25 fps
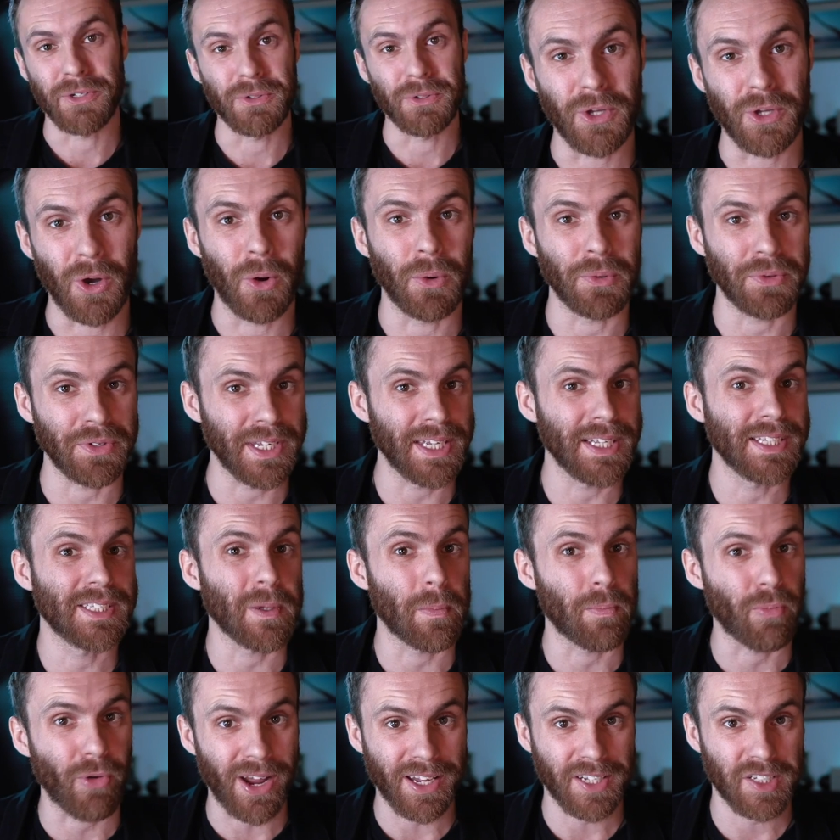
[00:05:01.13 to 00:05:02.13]
don't need
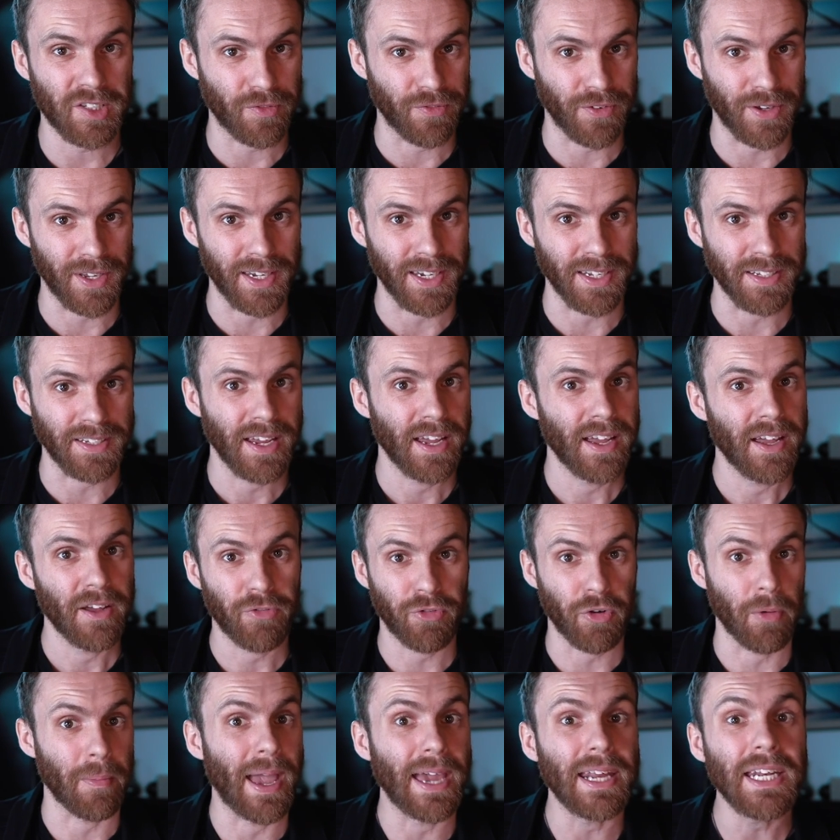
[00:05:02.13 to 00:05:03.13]
to breastfeed
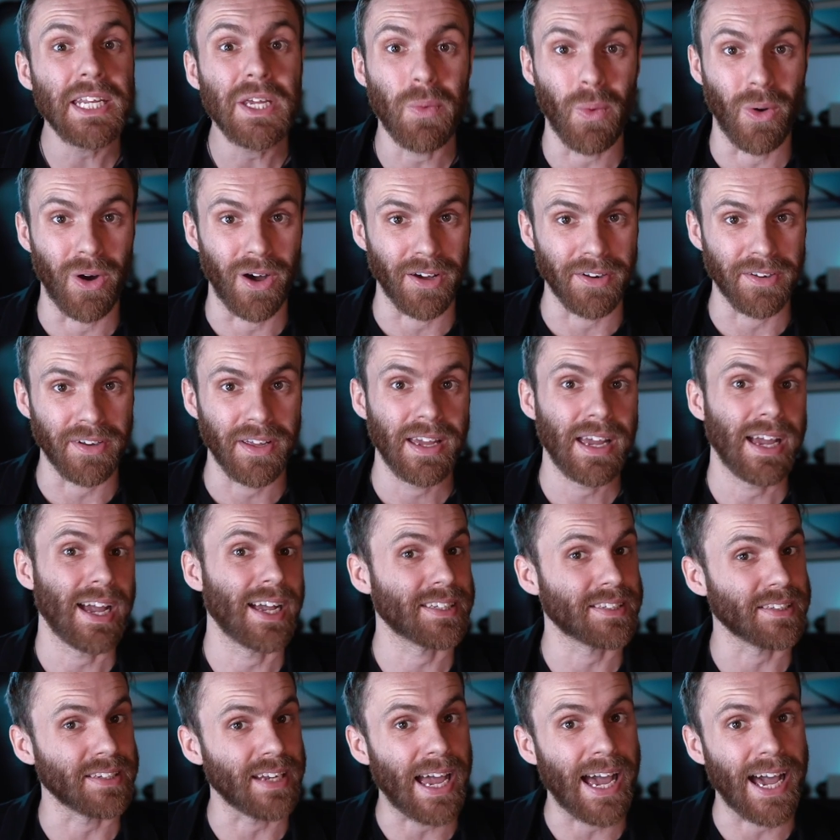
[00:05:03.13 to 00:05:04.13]
from anyone
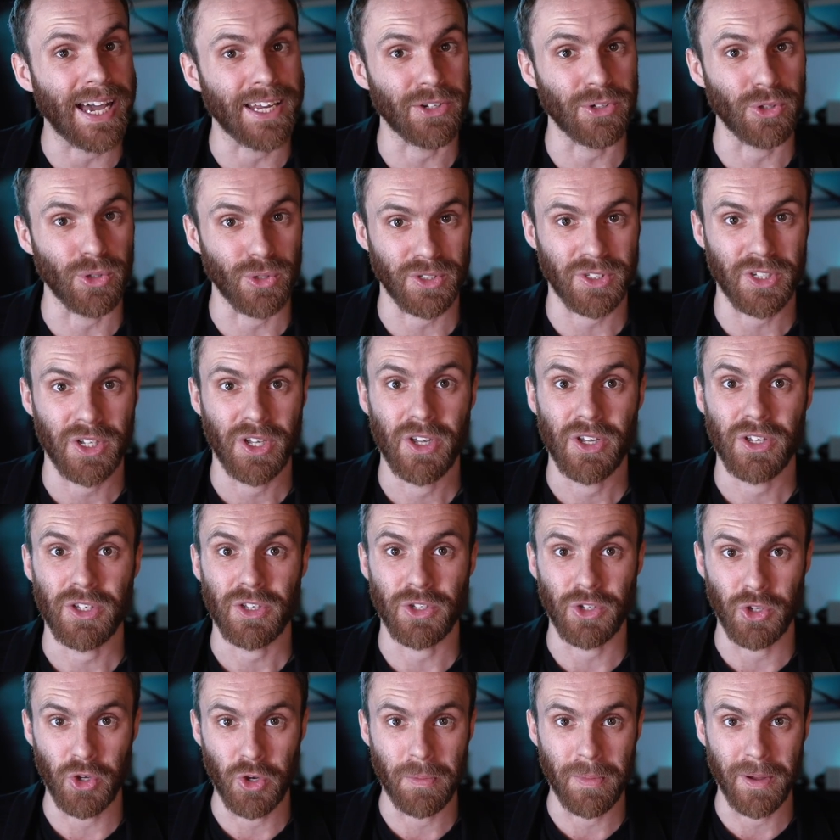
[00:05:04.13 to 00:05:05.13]
as an adult
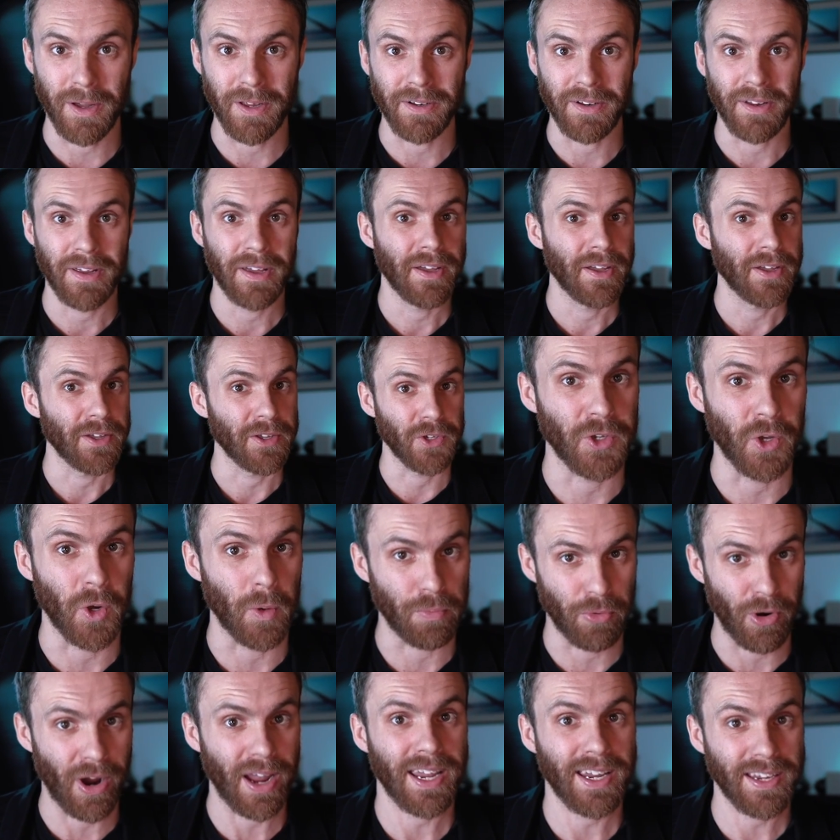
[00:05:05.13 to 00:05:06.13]
human your
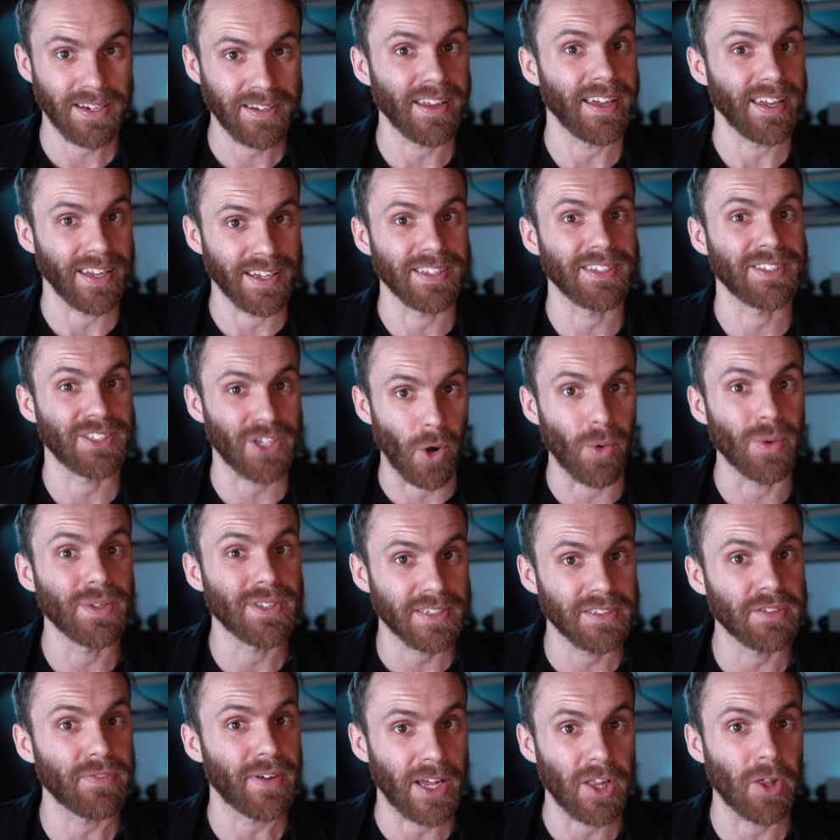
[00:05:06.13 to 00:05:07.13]
brain is going
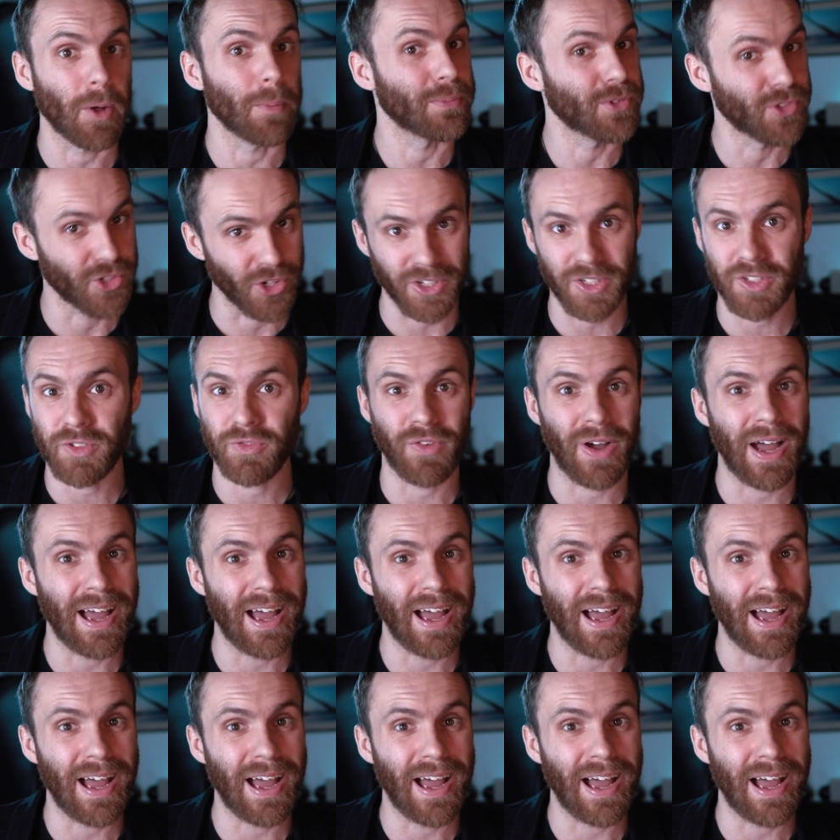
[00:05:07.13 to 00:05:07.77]
to develop just